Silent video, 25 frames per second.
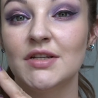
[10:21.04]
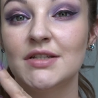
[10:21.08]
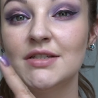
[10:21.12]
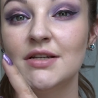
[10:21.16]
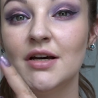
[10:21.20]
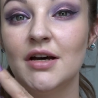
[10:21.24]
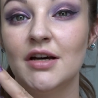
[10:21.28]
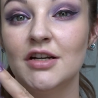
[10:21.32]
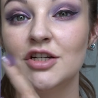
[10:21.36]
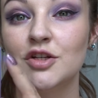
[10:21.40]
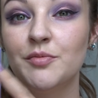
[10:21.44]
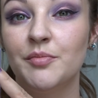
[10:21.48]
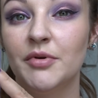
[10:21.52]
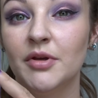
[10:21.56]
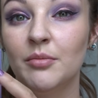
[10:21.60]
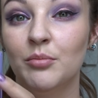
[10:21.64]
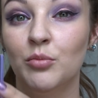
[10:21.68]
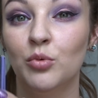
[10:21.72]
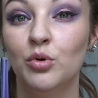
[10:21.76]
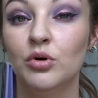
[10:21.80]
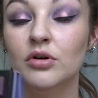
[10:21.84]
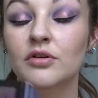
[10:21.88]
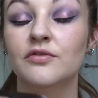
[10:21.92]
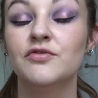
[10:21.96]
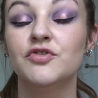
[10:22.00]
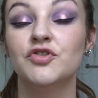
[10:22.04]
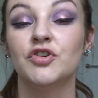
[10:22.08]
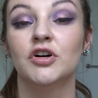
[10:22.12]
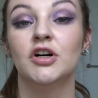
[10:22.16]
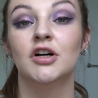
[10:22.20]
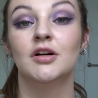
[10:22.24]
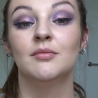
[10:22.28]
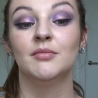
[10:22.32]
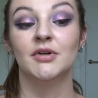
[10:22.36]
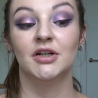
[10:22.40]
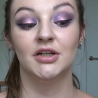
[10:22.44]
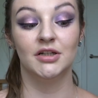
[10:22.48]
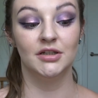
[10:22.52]
Touch bit more of
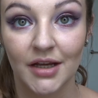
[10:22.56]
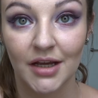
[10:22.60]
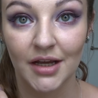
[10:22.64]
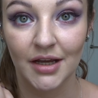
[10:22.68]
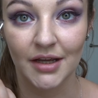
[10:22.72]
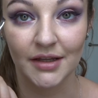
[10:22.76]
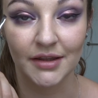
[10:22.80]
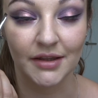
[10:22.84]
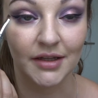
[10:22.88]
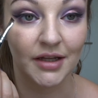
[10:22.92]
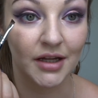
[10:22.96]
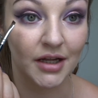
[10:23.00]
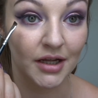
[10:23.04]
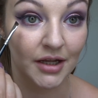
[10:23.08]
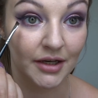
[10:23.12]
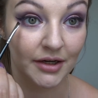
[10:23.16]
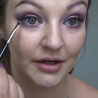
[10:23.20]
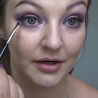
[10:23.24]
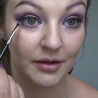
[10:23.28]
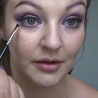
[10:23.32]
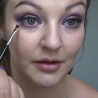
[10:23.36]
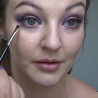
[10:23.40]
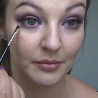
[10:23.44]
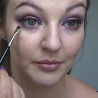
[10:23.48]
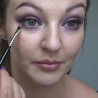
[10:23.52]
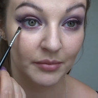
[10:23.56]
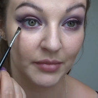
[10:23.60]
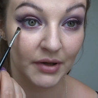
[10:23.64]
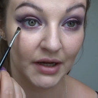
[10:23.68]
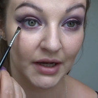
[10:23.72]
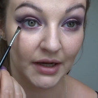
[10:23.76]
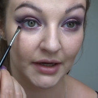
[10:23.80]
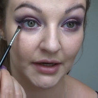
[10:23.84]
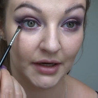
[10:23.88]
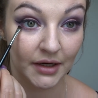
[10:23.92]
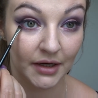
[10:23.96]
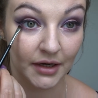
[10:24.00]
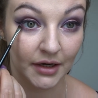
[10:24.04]
drama, add that
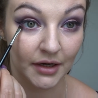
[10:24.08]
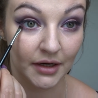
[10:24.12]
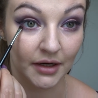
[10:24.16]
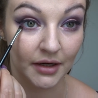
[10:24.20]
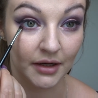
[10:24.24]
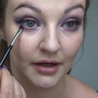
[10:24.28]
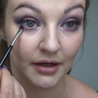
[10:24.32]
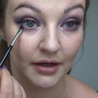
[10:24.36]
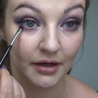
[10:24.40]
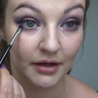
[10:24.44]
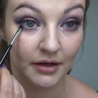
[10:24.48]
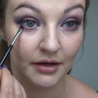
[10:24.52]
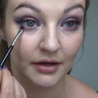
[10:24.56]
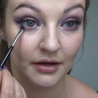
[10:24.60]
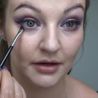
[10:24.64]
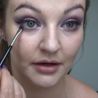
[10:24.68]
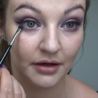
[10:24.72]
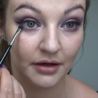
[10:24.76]
back here